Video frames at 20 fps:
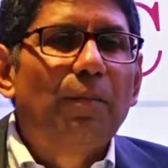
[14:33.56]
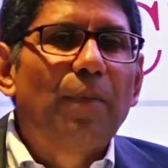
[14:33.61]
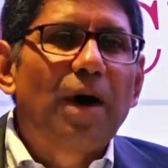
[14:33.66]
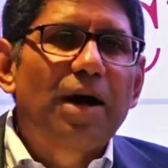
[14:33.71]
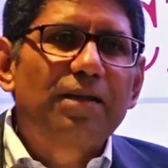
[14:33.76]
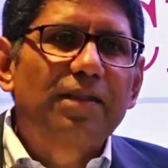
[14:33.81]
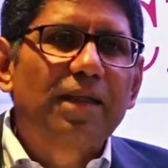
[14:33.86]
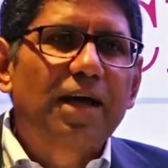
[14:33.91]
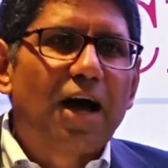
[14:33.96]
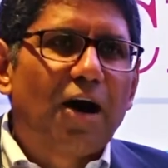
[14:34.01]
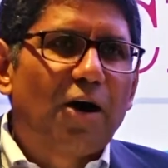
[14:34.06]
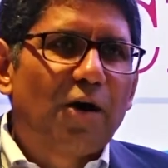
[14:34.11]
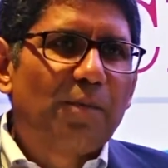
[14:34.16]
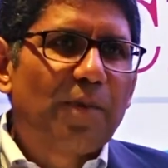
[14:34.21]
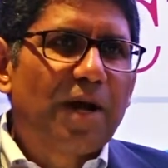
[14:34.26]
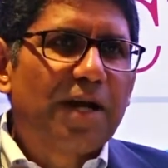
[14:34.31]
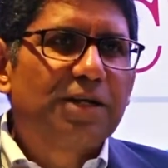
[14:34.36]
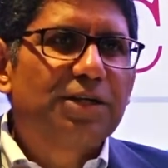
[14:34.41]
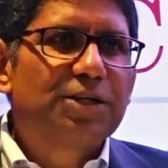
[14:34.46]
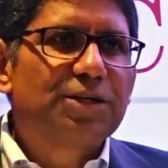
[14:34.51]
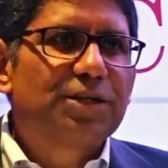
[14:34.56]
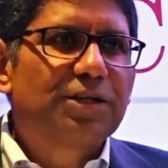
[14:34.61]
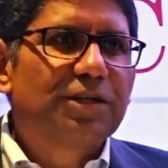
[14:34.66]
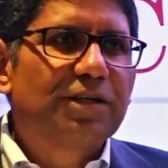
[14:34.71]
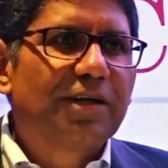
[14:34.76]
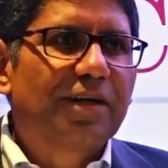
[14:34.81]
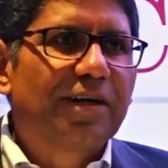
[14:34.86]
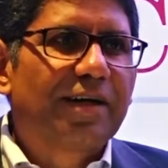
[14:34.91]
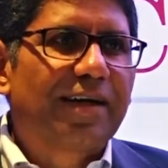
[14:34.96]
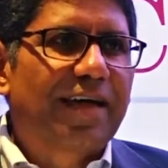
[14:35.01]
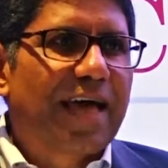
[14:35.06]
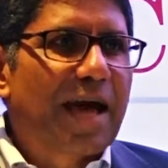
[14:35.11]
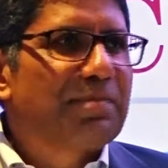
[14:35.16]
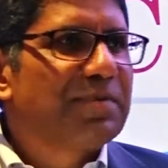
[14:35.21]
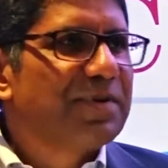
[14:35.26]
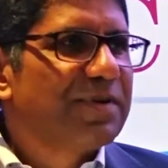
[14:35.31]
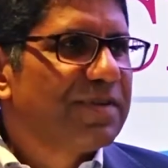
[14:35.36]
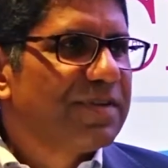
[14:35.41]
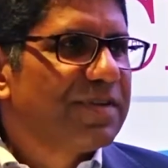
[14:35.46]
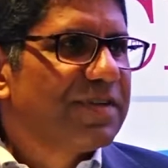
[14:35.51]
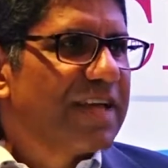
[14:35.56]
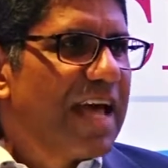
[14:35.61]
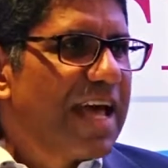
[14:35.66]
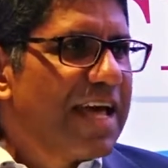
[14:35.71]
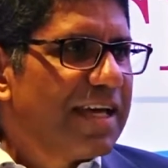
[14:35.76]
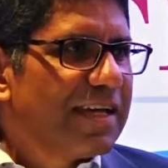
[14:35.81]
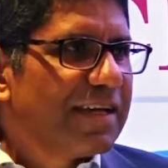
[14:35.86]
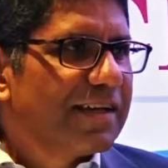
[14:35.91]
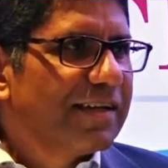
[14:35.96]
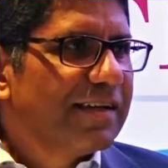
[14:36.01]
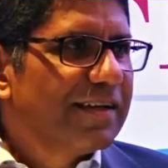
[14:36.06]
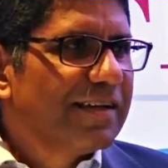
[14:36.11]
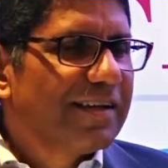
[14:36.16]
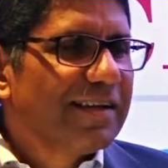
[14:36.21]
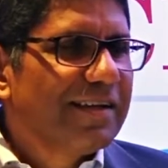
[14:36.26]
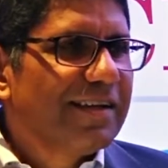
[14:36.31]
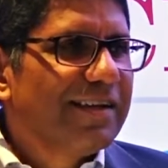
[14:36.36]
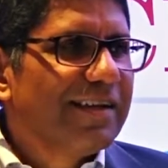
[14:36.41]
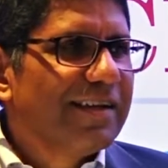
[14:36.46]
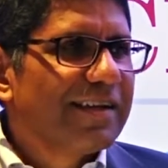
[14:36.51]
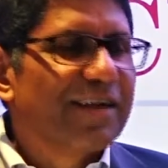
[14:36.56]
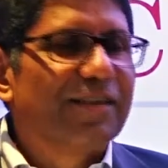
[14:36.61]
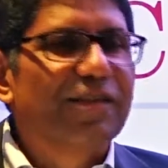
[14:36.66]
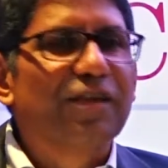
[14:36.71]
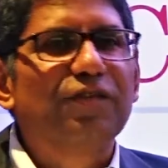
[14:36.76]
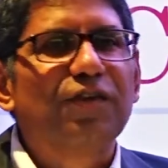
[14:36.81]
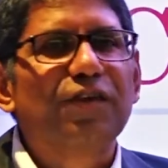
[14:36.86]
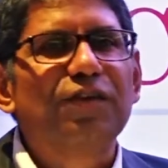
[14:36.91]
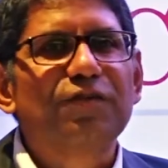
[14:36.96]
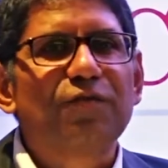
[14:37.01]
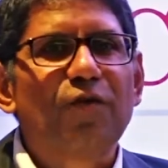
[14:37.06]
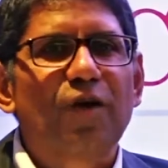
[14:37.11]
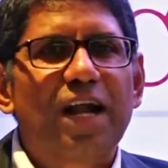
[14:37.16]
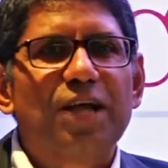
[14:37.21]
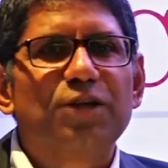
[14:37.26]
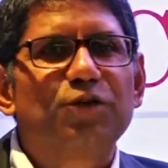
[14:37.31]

But the government kept saying that this is for